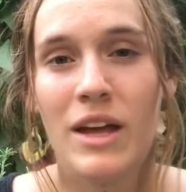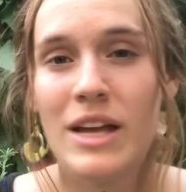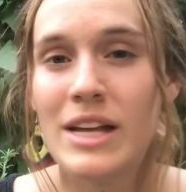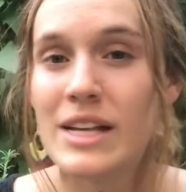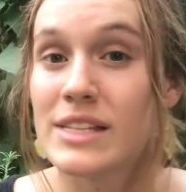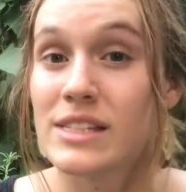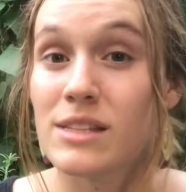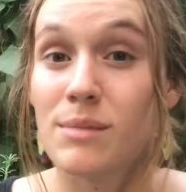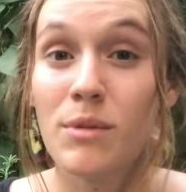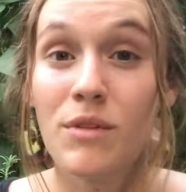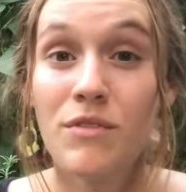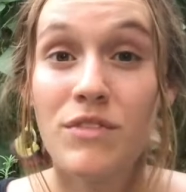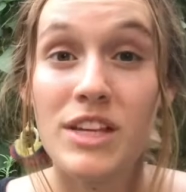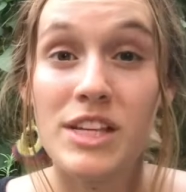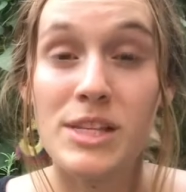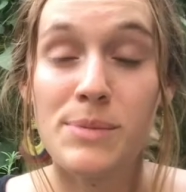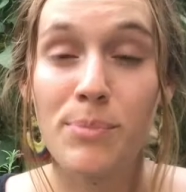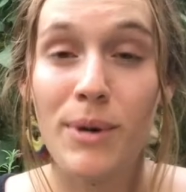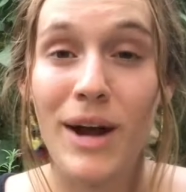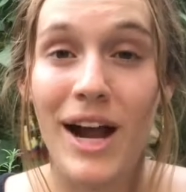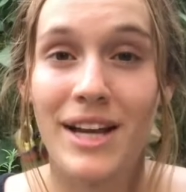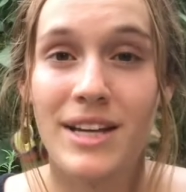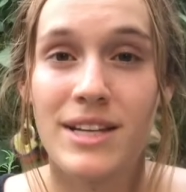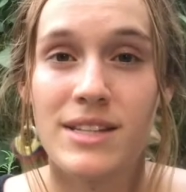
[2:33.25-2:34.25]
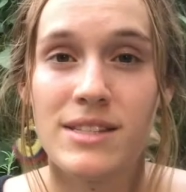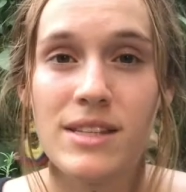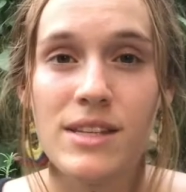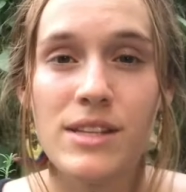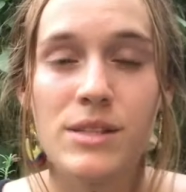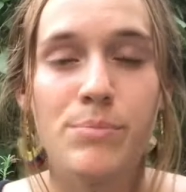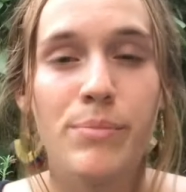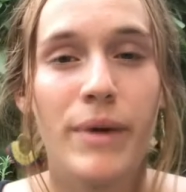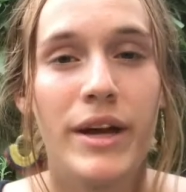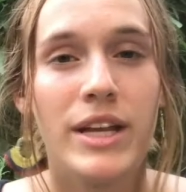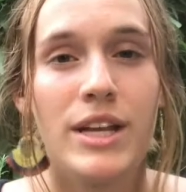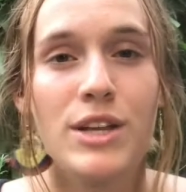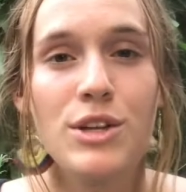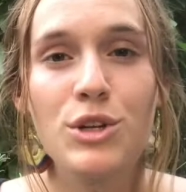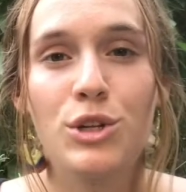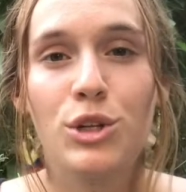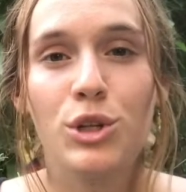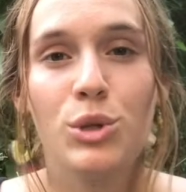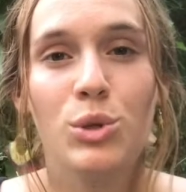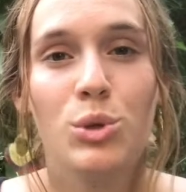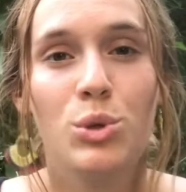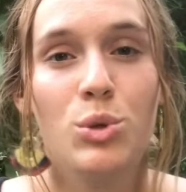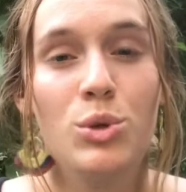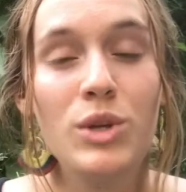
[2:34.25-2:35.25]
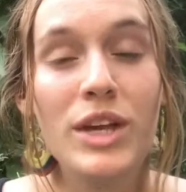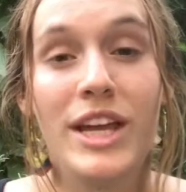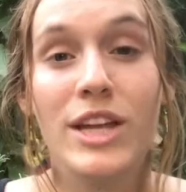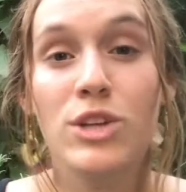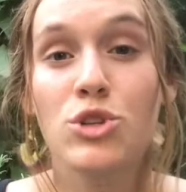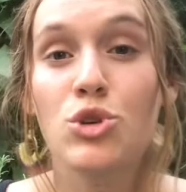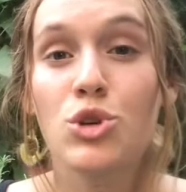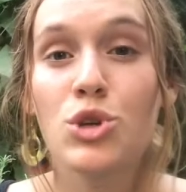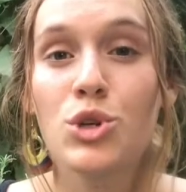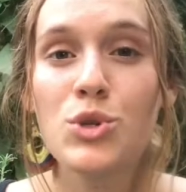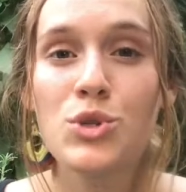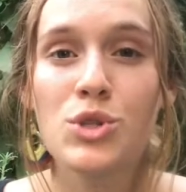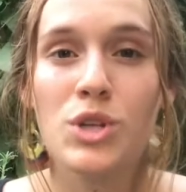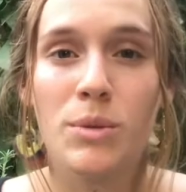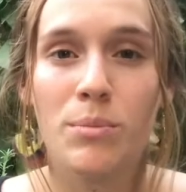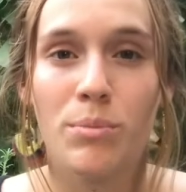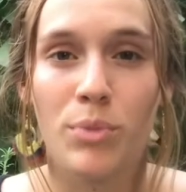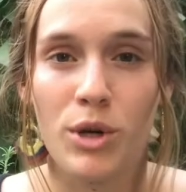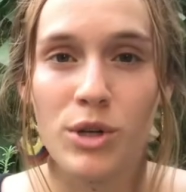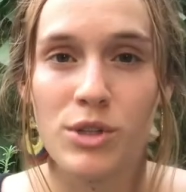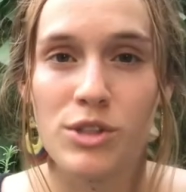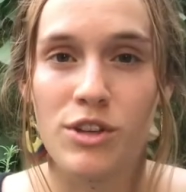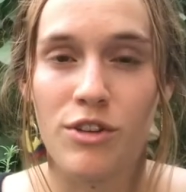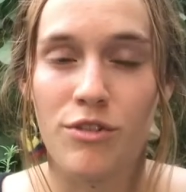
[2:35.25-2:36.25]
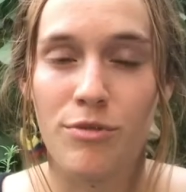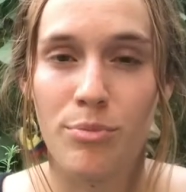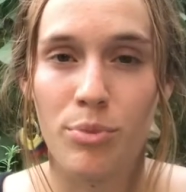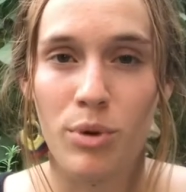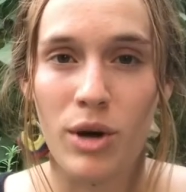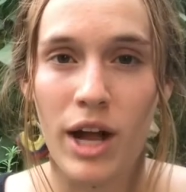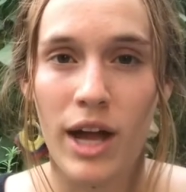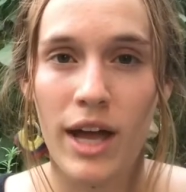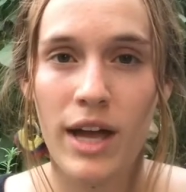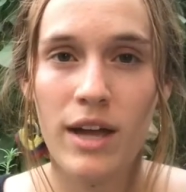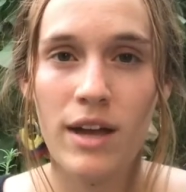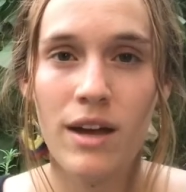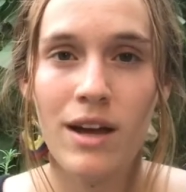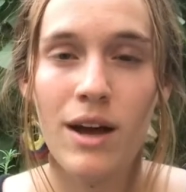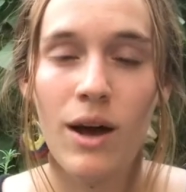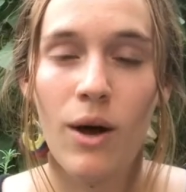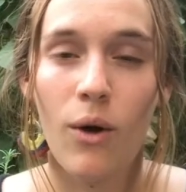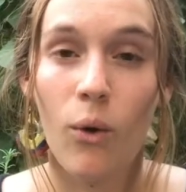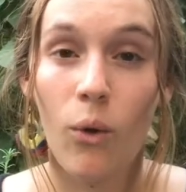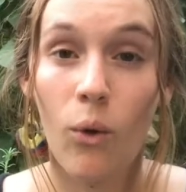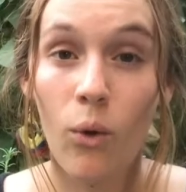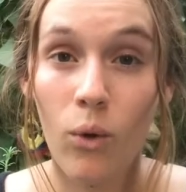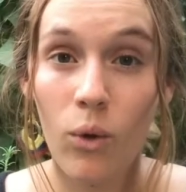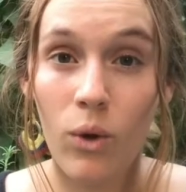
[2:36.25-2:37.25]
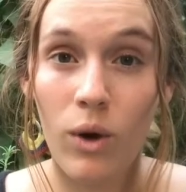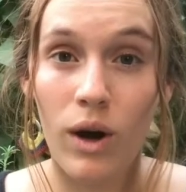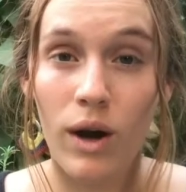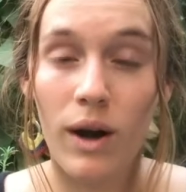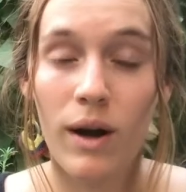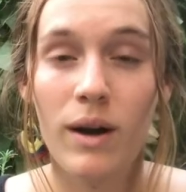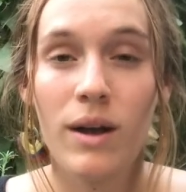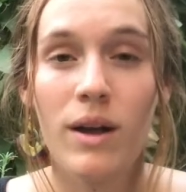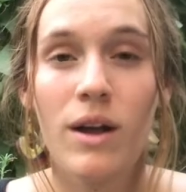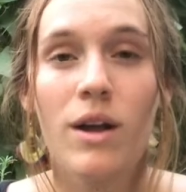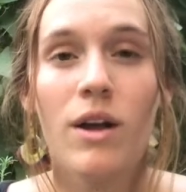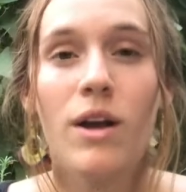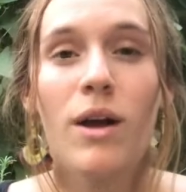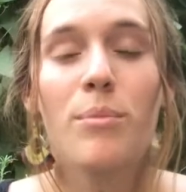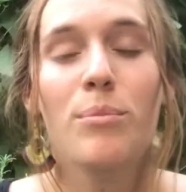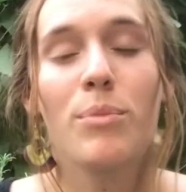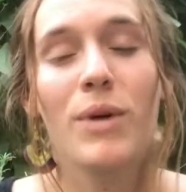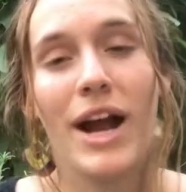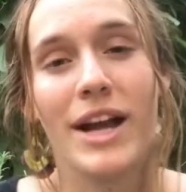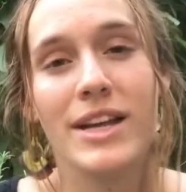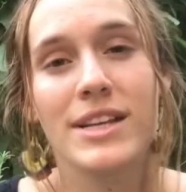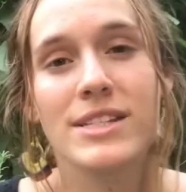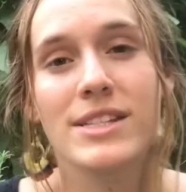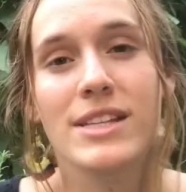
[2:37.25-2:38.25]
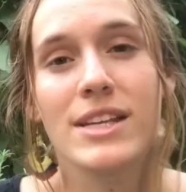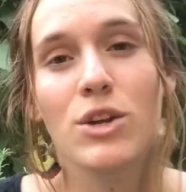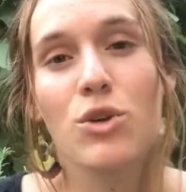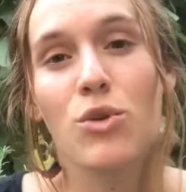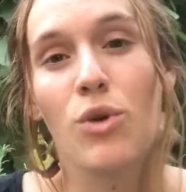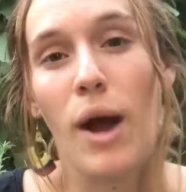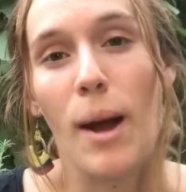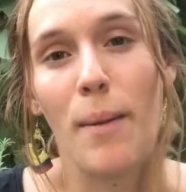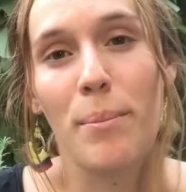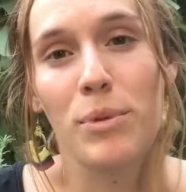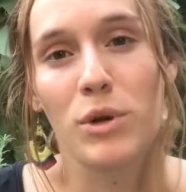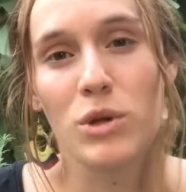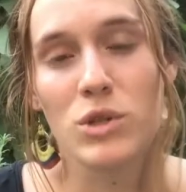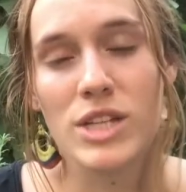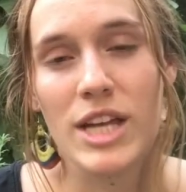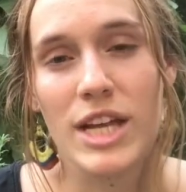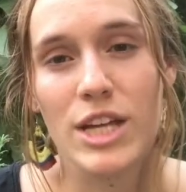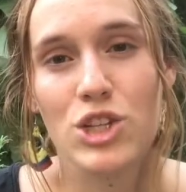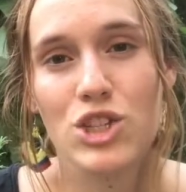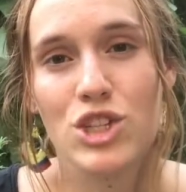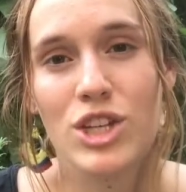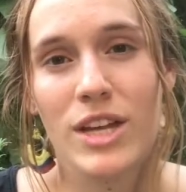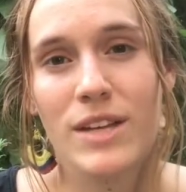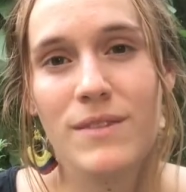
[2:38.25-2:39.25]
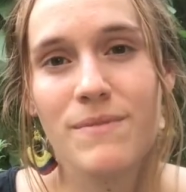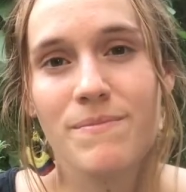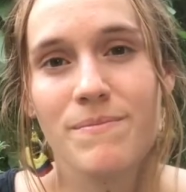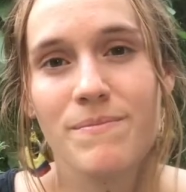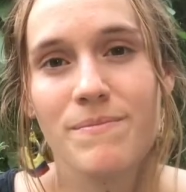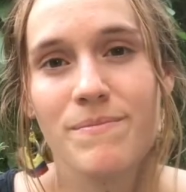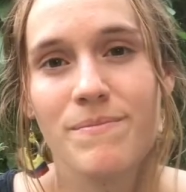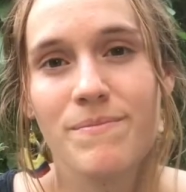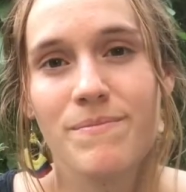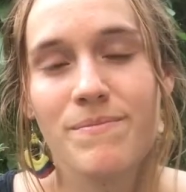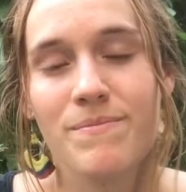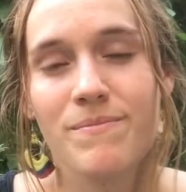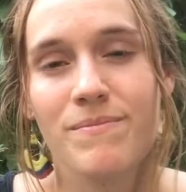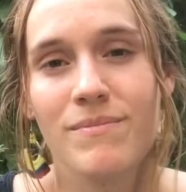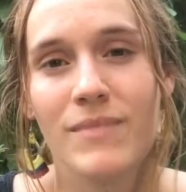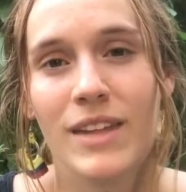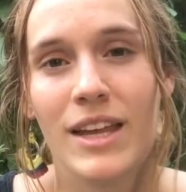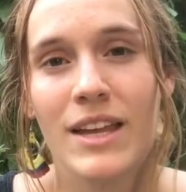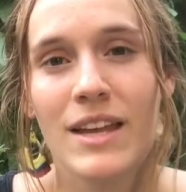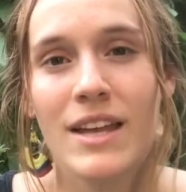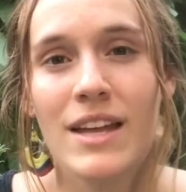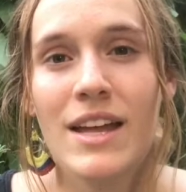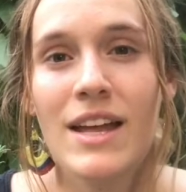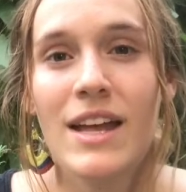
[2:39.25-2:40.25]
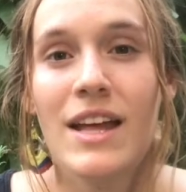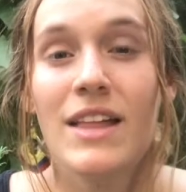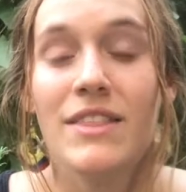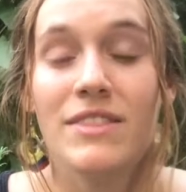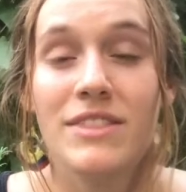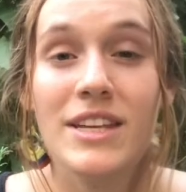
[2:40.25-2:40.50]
Some of these practices might include introducing birds of prey or practicing crop rotation.